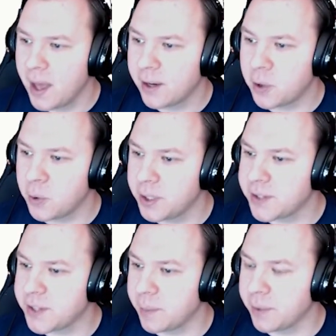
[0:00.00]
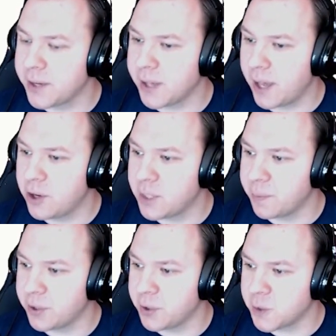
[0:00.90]
Not only is stabilizing energy
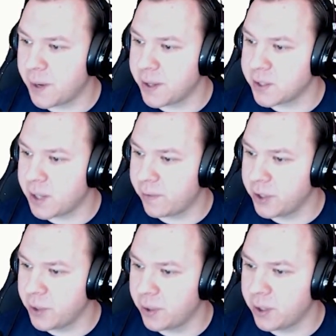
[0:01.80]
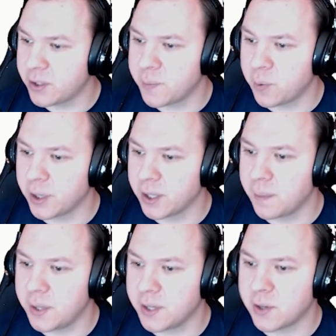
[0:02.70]
produced by this hover unit supporting the
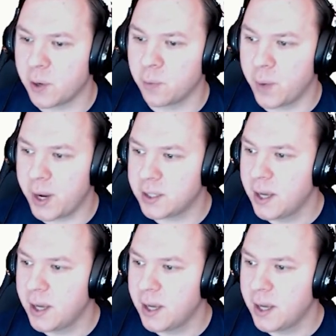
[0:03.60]
beast's own weight,